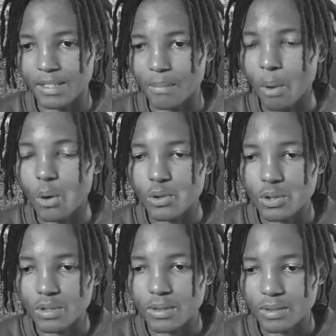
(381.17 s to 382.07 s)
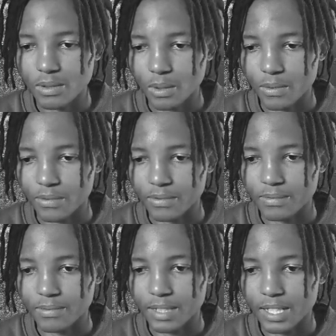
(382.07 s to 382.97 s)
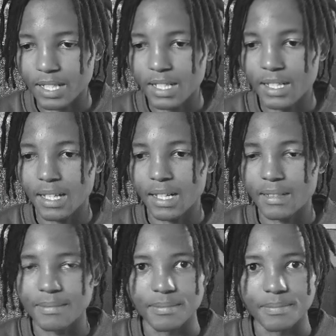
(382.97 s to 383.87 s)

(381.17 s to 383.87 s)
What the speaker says: most sort of um,